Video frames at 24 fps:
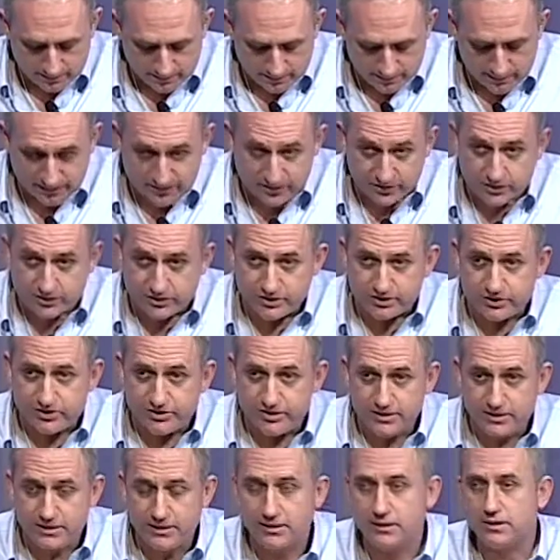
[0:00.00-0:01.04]
It's good to
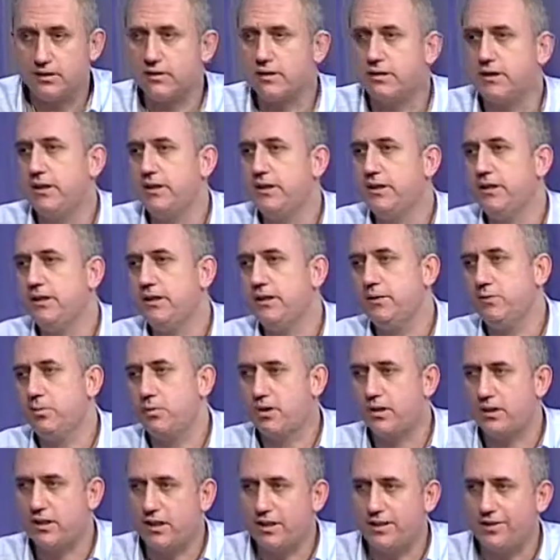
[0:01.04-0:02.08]
see that in
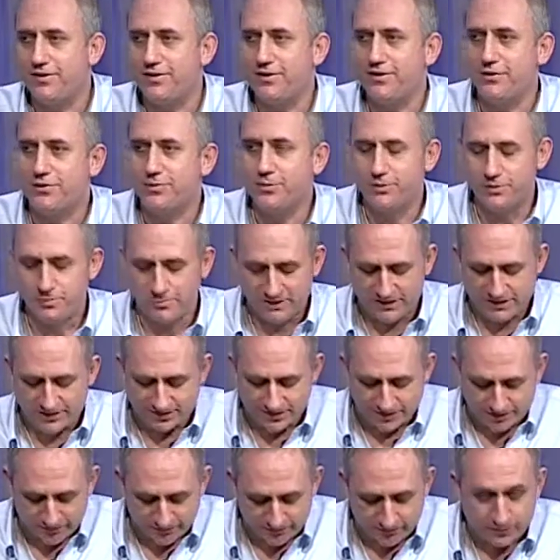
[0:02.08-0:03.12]
one hand, that the room
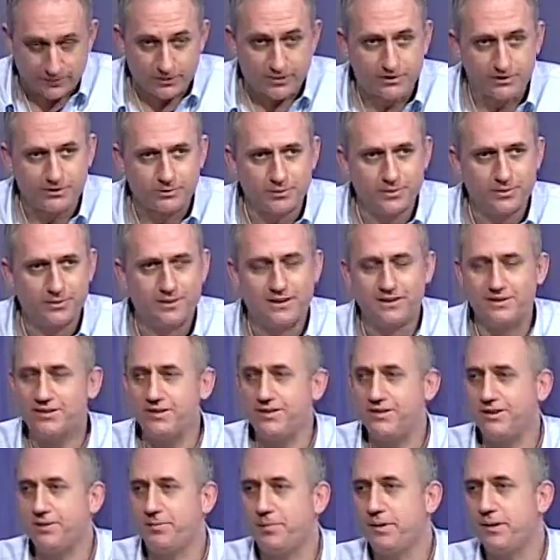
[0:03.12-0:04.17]
isn't as full as we were
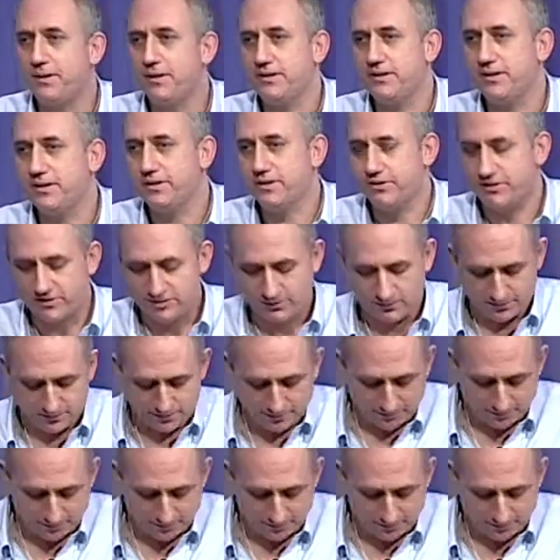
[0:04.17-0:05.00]
anticipating, because